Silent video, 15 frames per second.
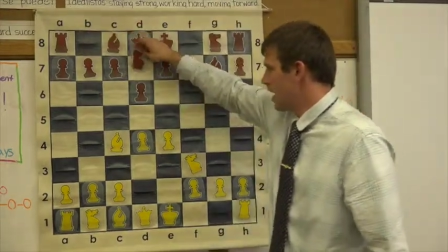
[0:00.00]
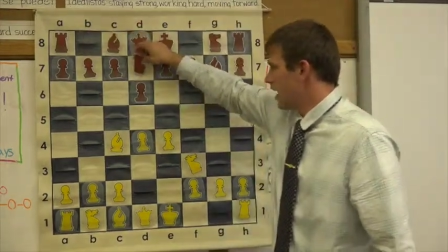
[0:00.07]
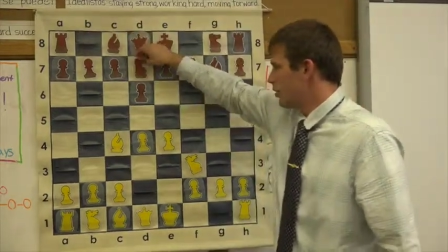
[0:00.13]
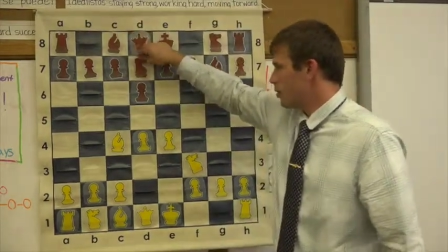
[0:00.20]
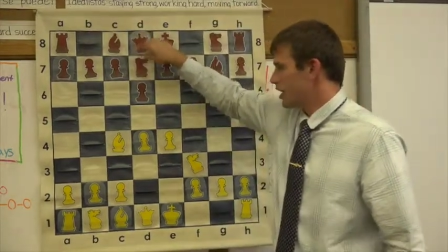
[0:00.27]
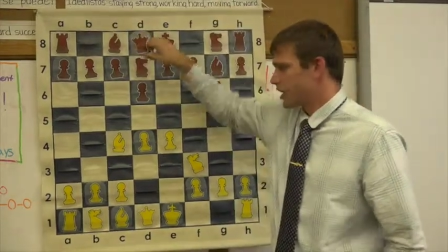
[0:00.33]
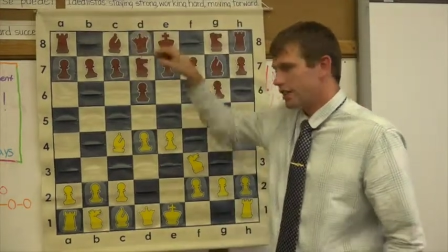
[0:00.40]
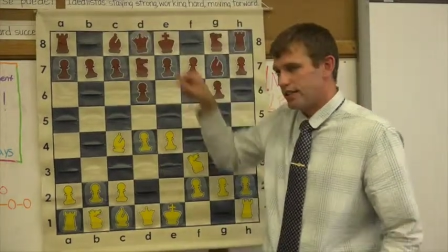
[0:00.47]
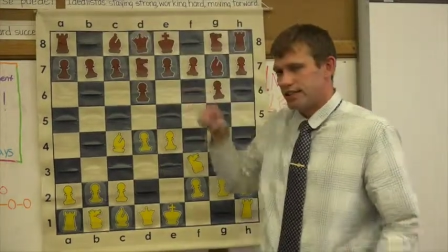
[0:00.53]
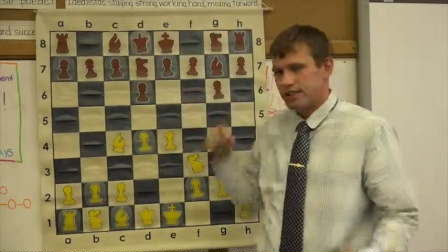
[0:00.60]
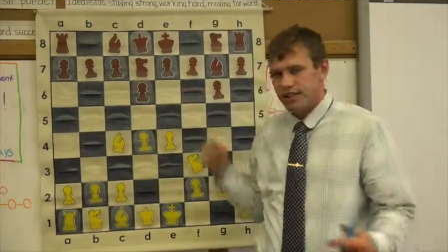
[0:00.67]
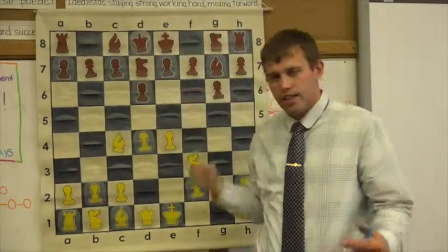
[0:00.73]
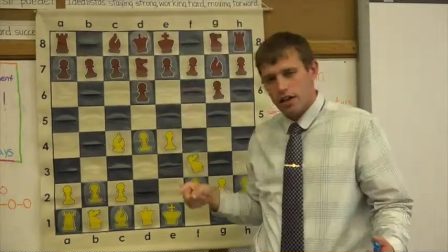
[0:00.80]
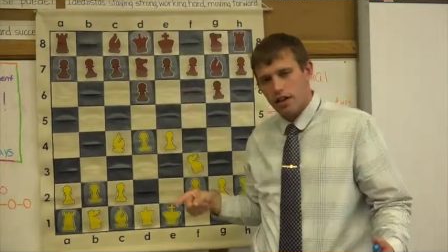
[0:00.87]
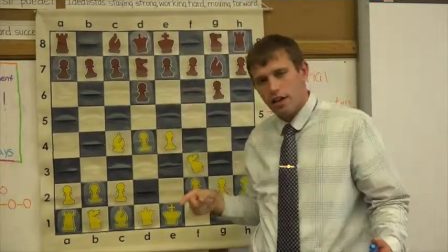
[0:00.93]
And we
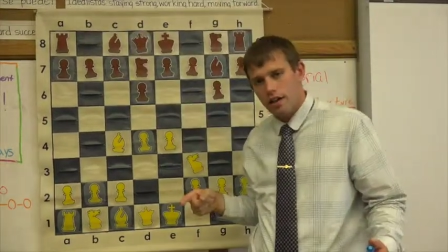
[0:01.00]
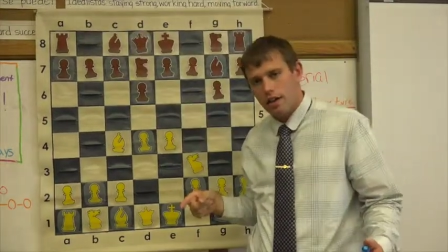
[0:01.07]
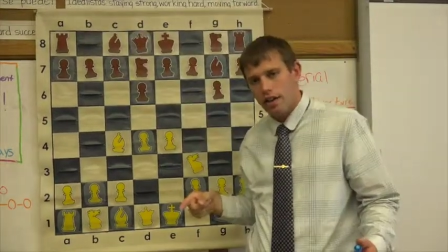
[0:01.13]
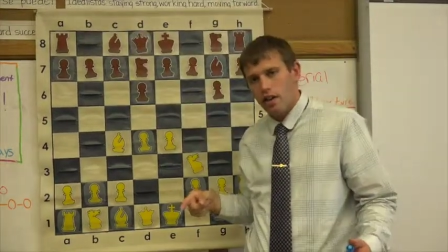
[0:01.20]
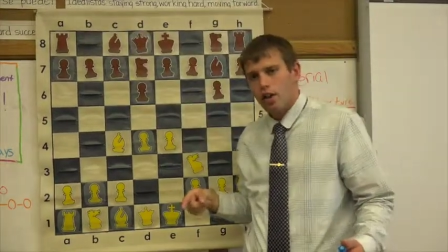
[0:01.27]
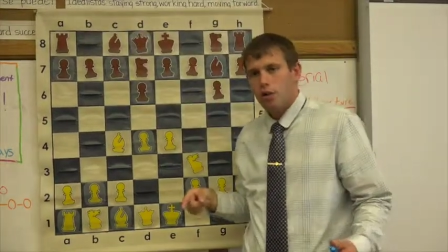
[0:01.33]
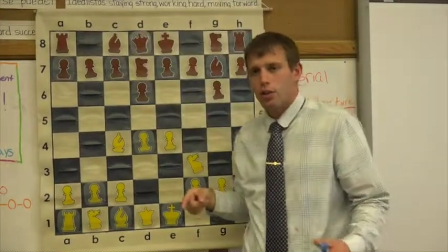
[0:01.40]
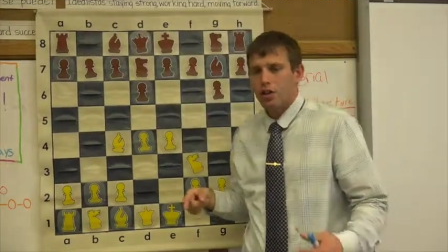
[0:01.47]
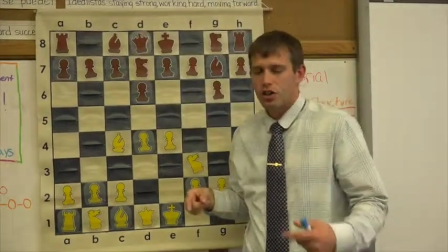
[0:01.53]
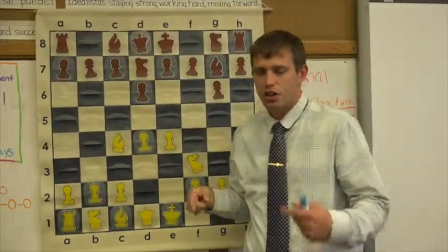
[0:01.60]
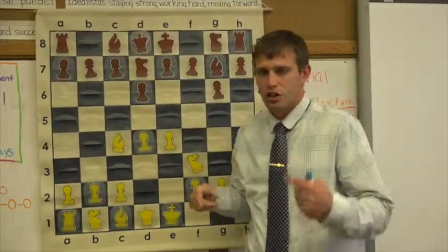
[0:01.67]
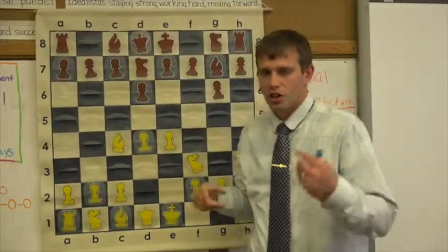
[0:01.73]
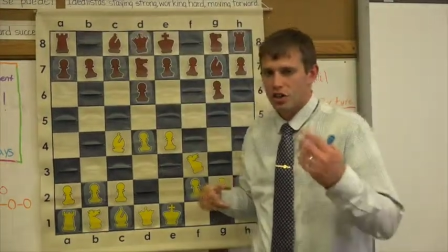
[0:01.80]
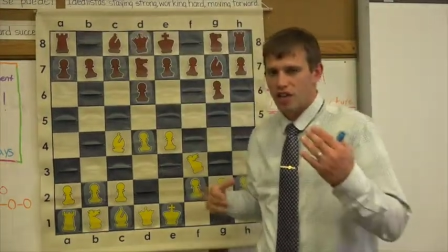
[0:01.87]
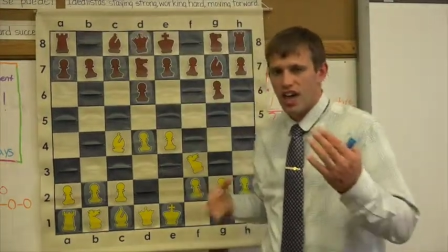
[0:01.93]
considered, we
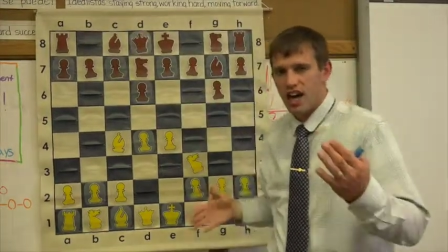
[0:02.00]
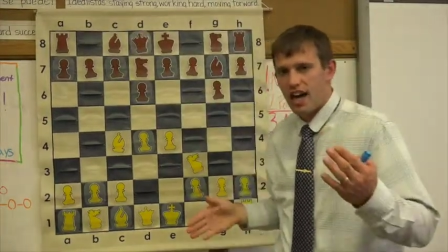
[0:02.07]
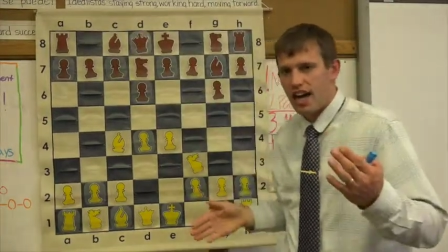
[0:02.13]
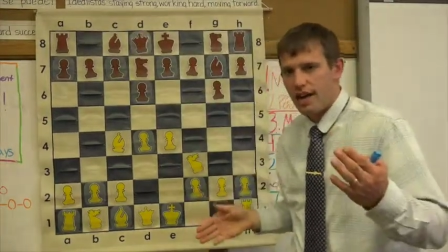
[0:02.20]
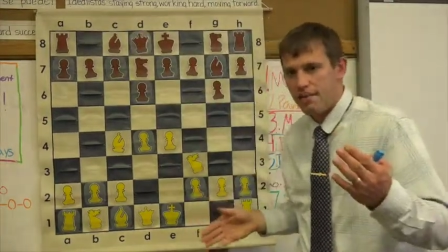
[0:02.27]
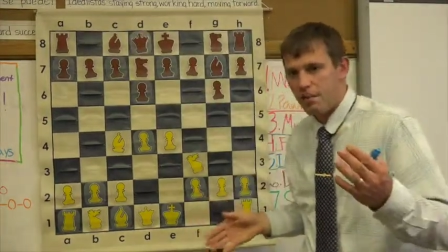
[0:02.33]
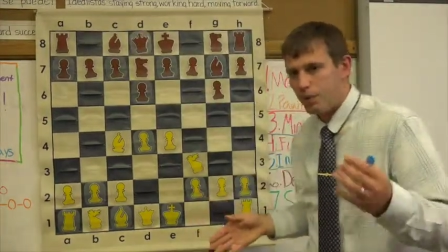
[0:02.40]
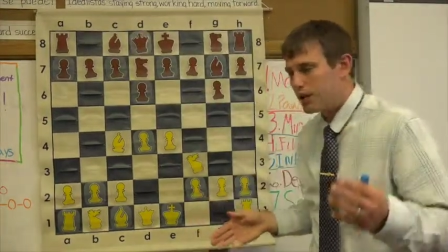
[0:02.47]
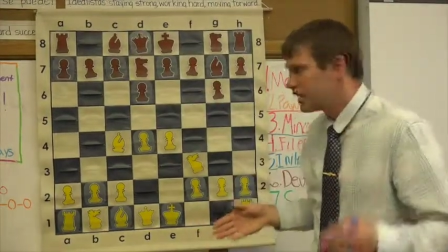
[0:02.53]
took our time.